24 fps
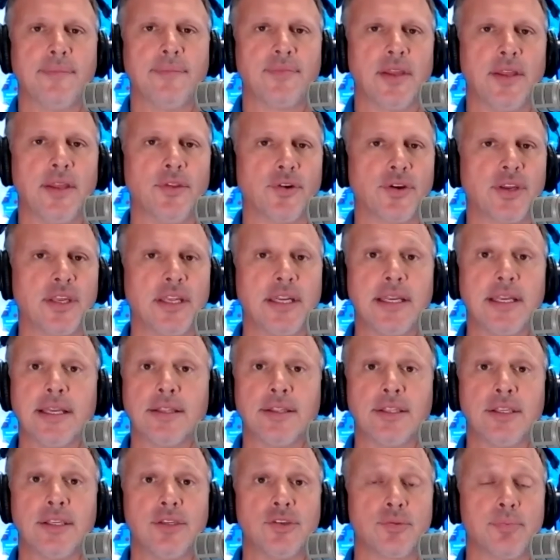and they're getting in
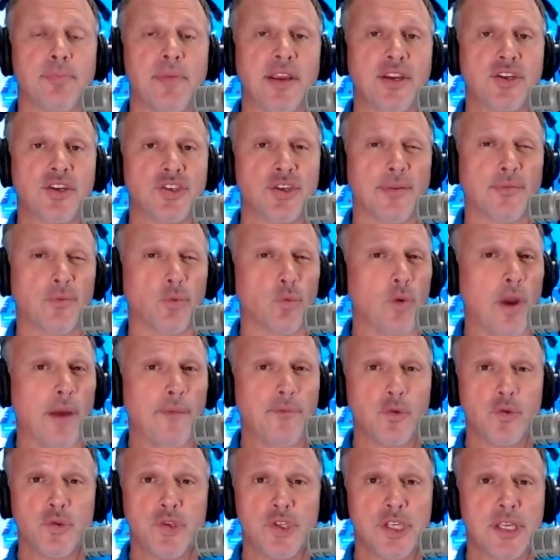these makeshift
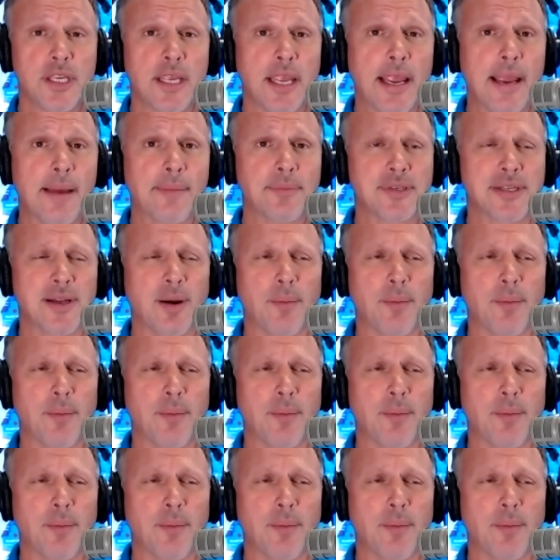refugee camps.